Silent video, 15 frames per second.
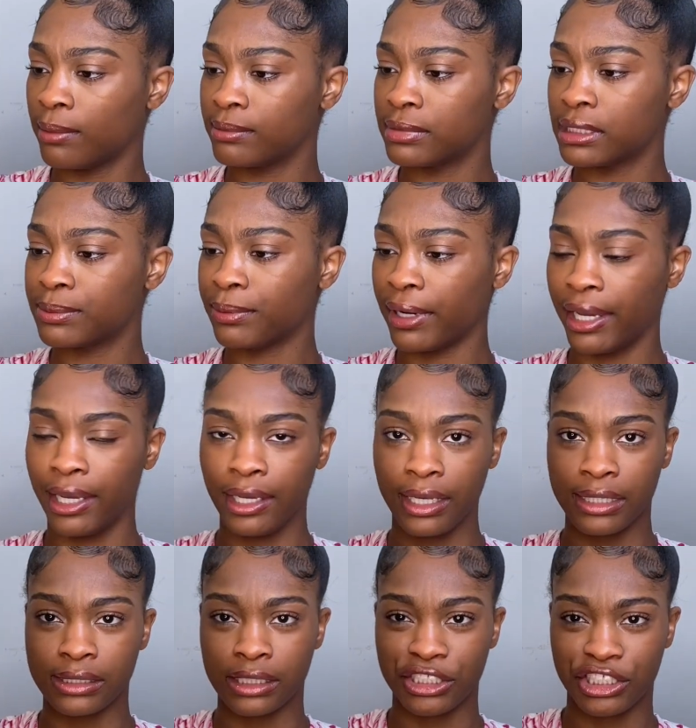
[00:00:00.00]
spray.
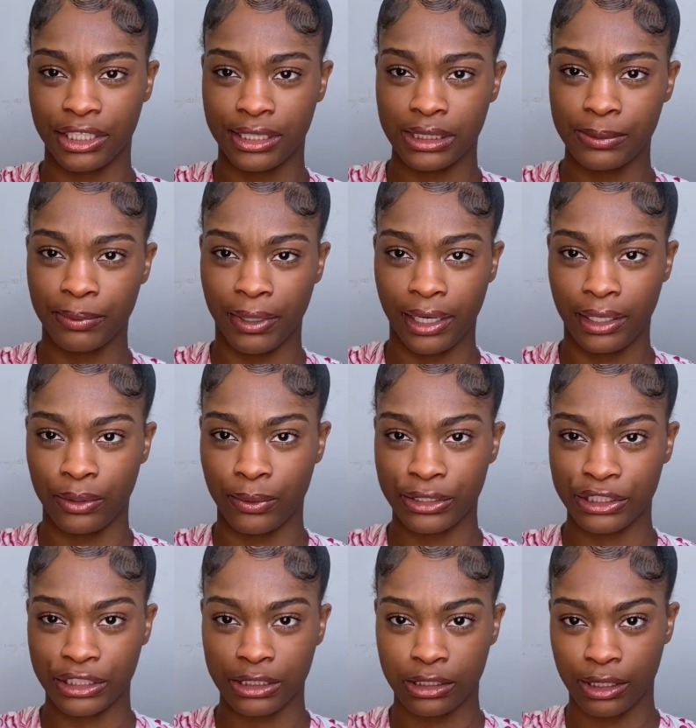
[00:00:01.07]
It's a sheen spray,
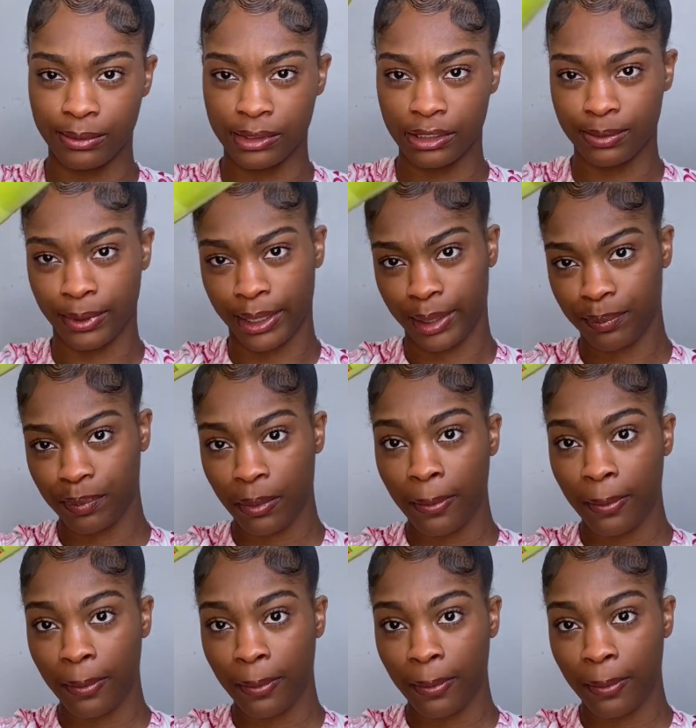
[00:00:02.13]
nourishing sheen spray.